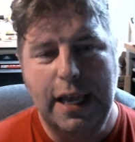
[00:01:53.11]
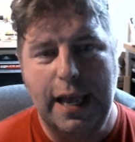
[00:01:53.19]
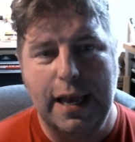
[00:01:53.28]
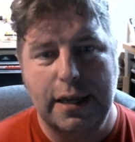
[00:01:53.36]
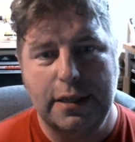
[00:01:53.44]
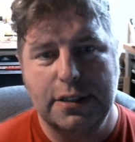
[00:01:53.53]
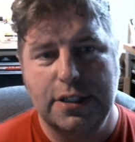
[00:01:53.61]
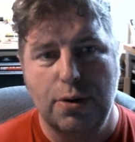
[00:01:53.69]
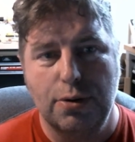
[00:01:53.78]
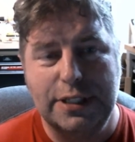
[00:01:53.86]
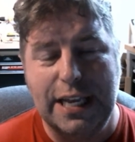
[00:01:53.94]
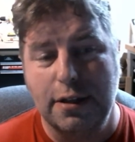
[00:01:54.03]
And
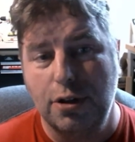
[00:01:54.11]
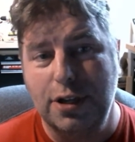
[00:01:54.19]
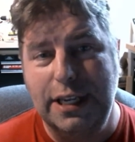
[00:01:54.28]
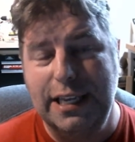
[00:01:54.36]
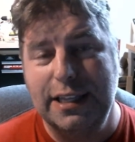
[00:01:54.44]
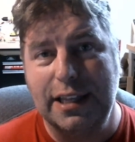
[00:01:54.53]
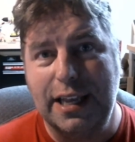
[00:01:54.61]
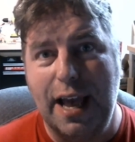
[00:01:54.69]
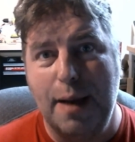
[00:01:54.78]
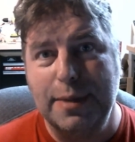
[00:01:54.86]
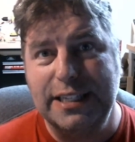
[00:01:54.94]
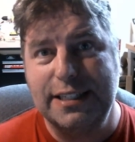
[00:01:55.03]
so take a look in the
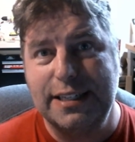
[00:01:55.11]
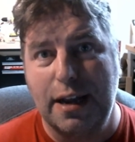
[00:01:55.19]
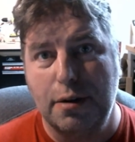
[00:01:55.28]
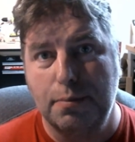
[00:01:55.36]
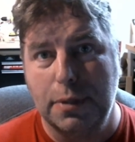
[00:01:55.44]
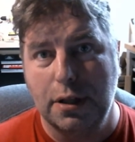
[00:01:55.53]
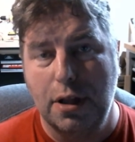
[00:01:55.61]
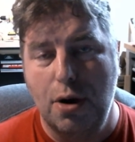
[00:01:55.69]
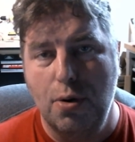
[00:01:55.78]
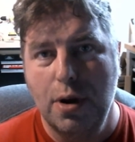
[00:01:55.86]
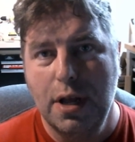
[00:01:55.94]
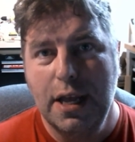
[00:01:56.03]
comments down
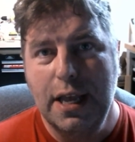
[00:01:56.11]
below.